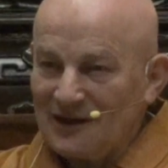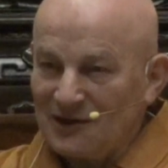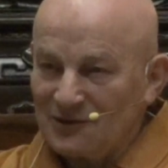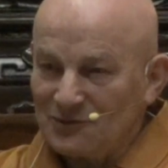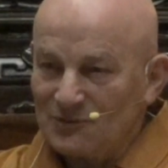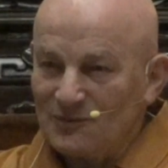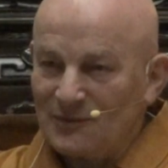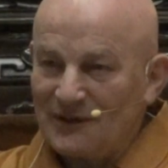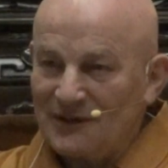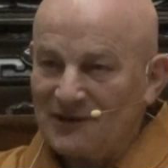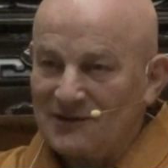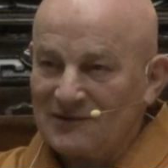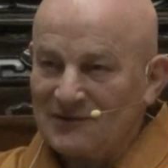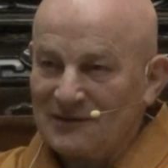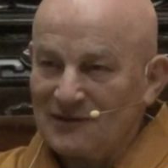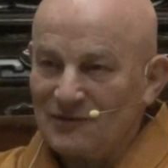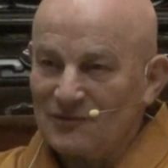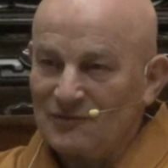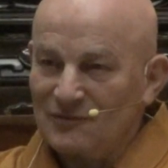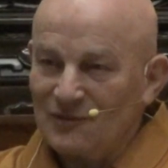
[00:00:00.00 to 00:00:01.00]
out-breath
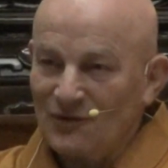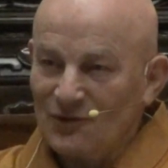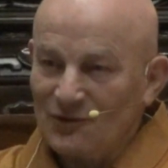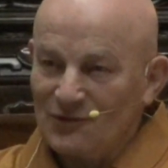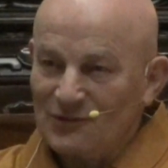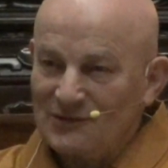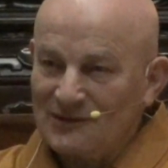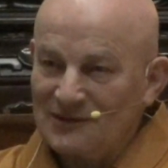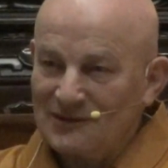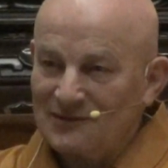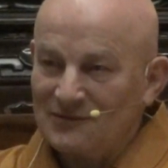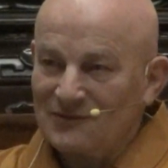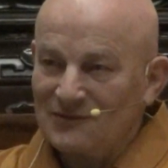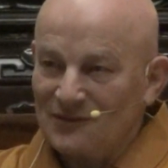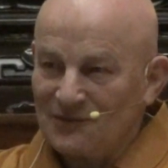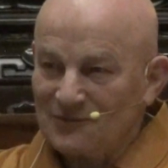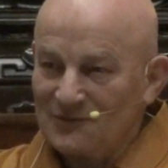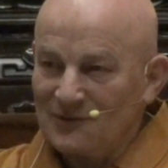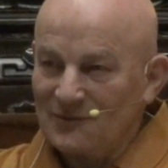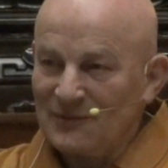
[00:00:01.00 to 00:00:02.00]
and follow it
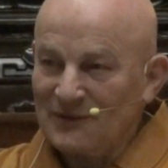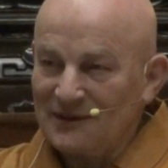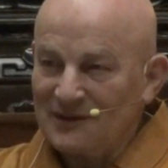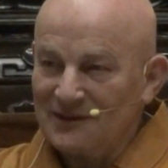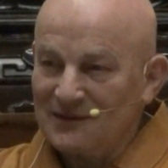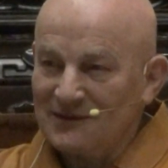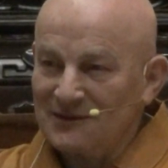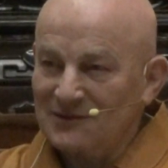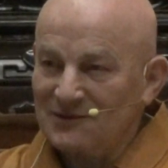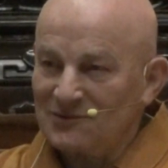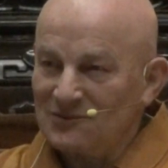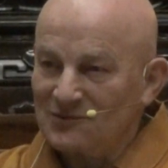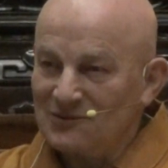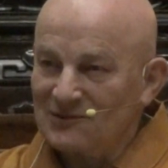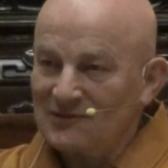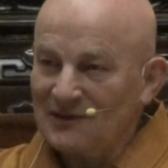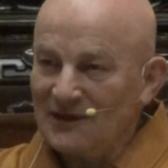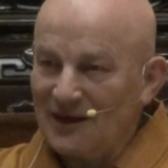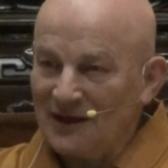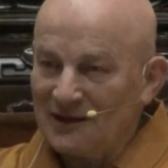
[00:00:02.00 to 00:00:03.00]
from the beginning to
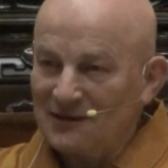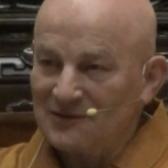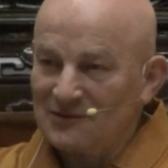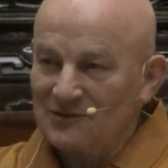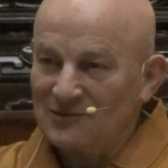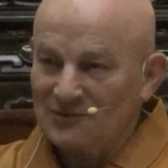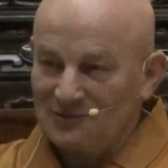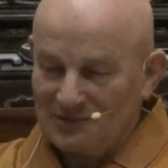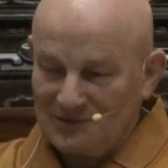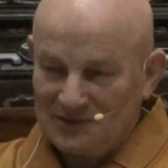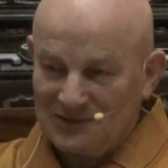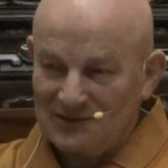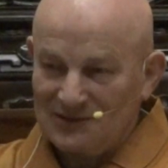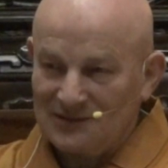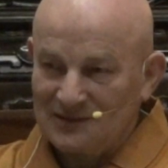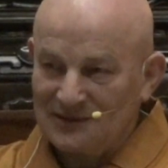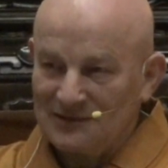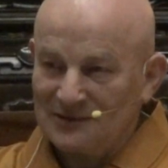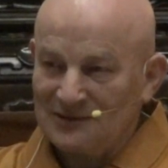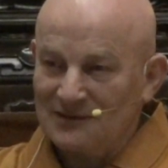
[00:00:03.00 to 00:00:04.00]
the end with
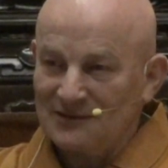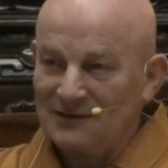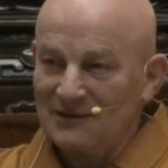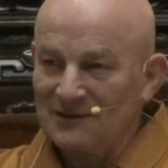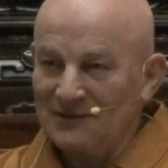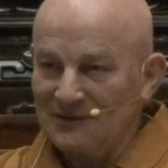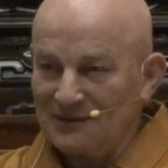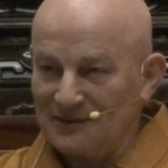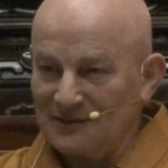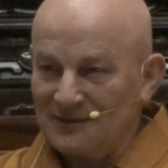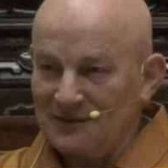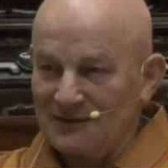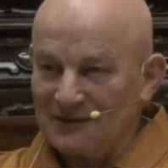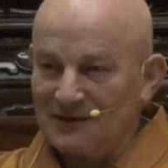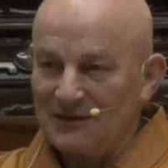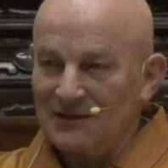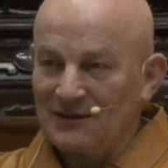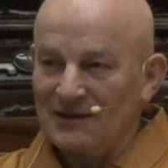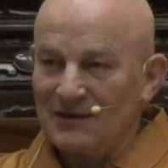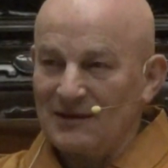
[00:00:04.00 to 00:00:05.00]
uh,
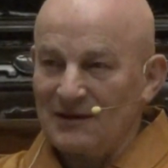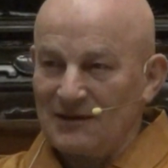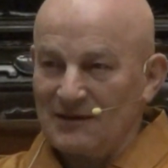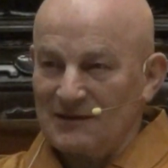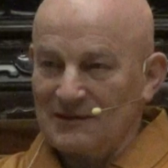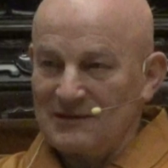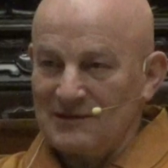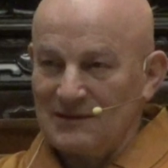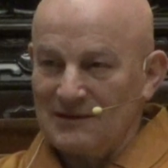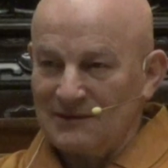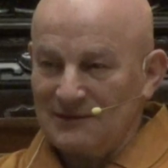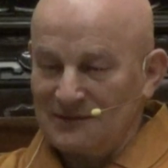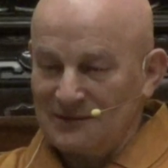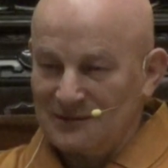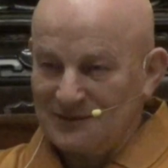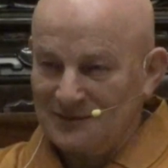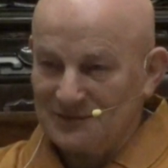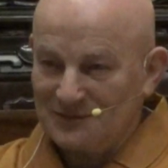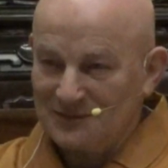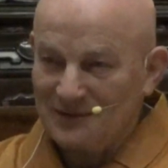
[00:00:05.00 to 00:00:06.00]
uh,
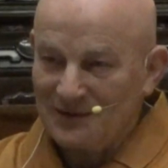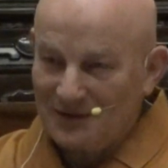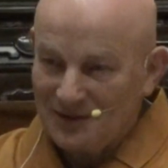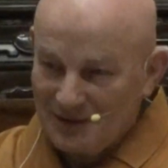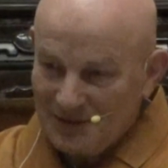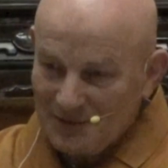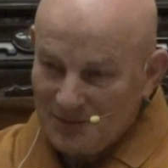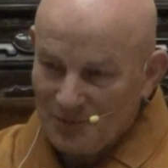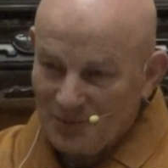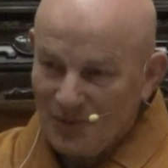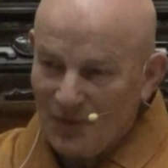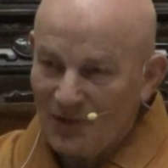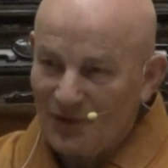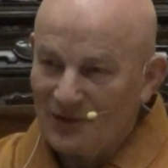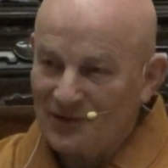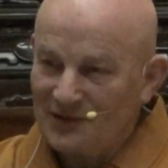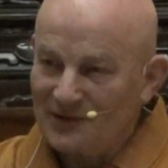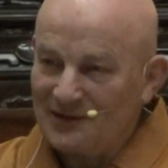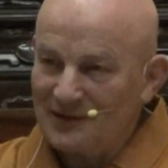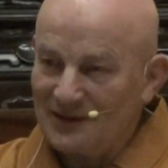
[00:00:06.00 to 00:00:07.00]

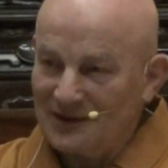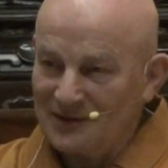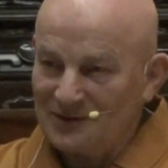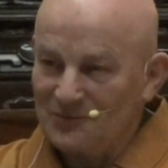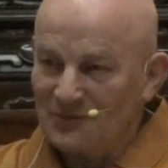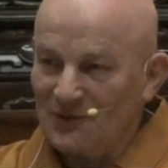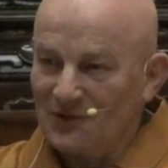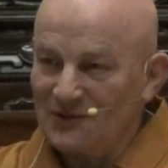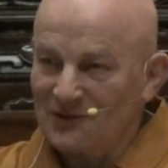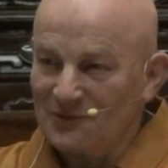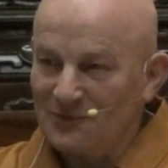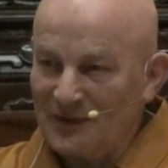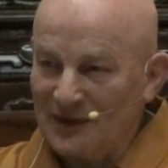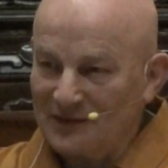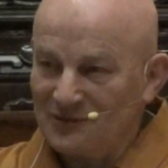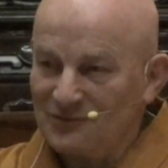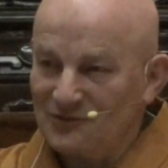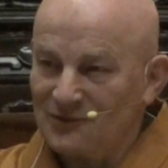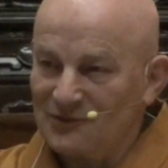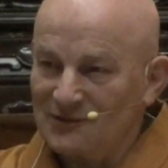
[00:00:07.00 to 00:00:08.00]
more and more
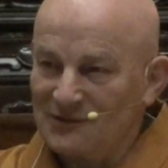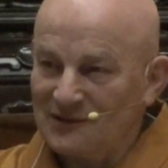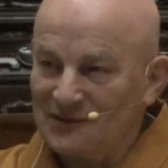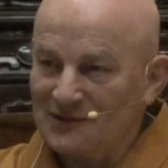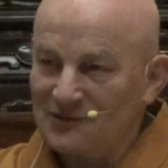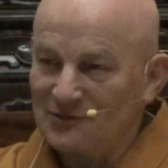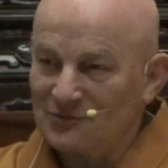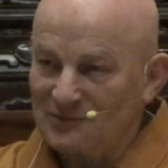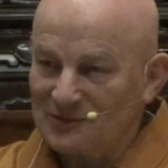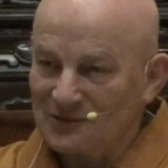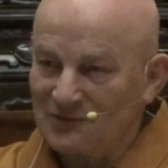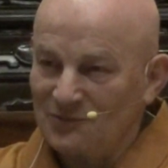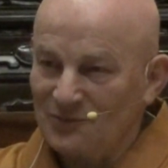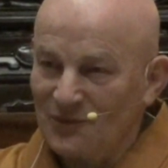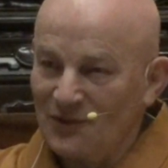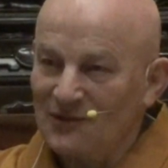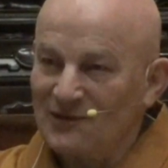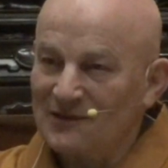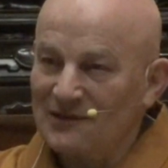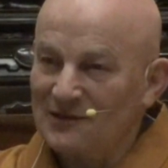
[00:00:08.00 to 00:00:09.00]
mindfulness with
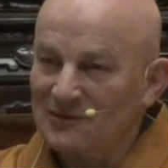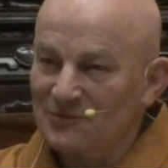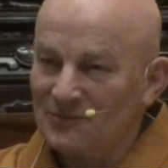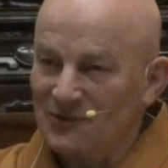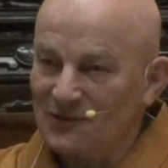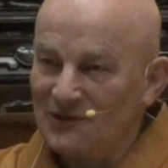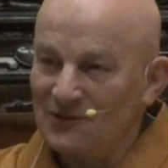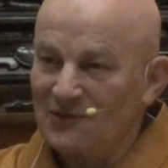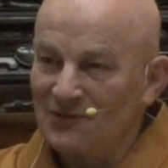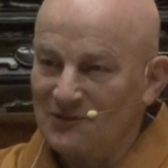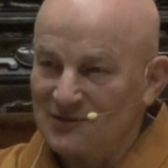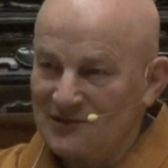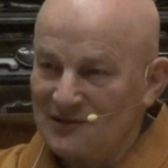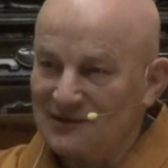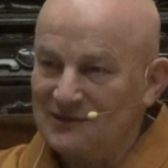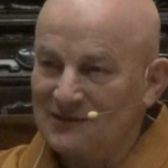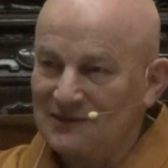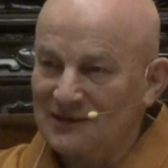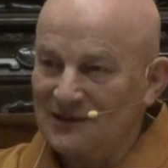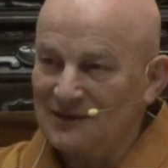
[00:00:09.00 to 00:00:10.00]
more and more
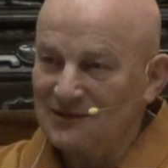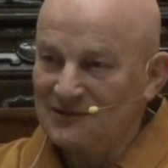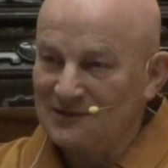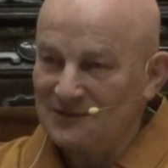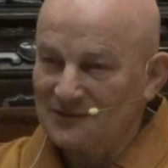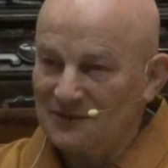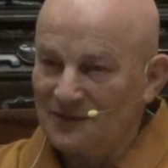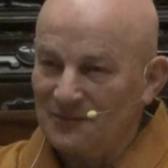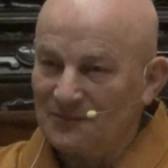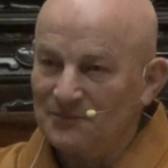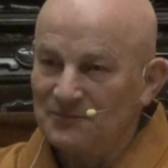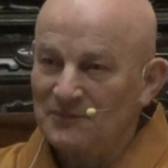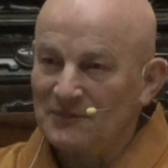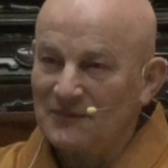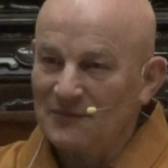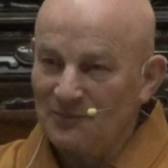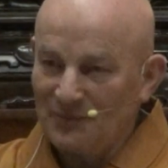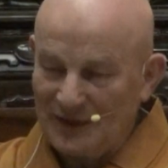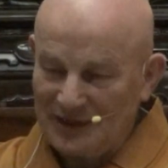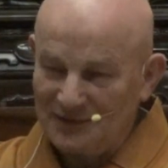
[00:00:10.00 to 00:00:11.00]
concentration.
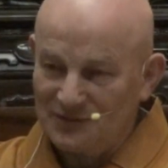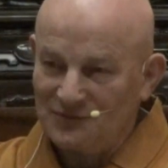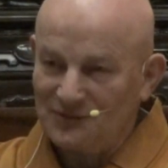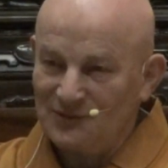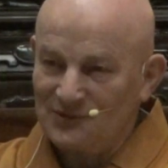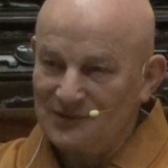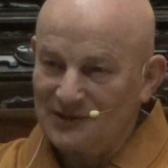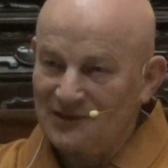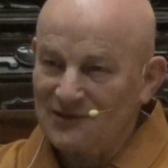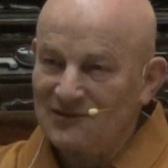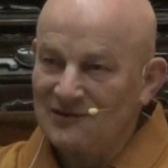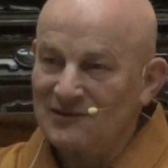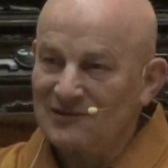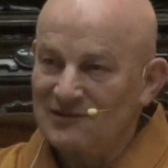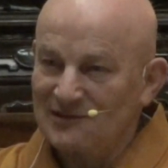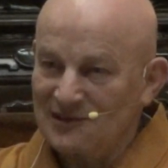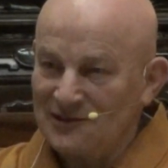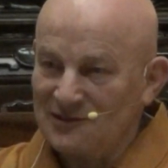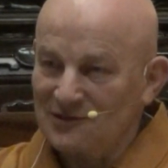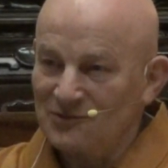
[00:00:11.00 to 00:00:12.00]
Mindfulness is
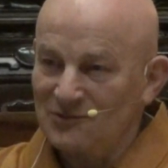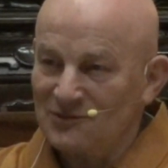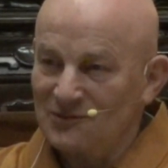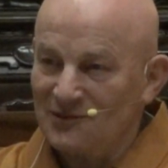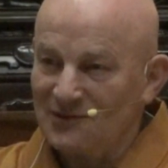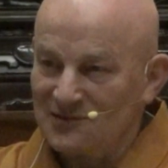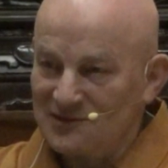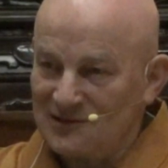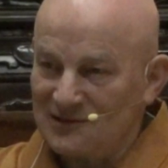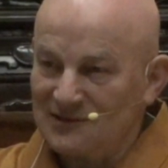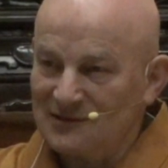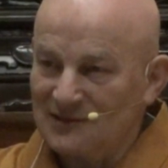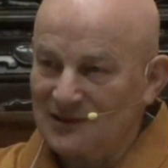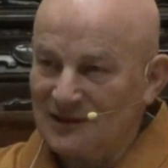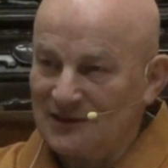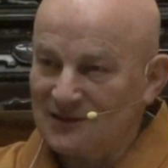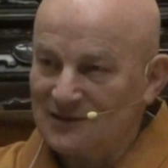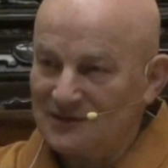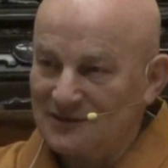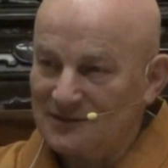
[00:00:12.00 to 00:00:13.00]
linked to
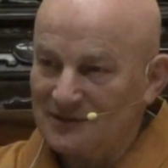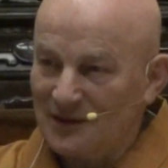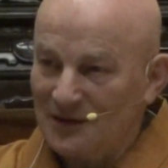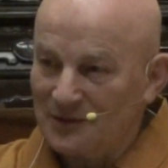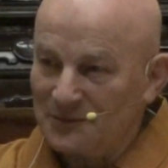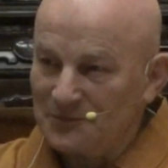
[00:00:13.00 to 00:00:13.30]
concentration.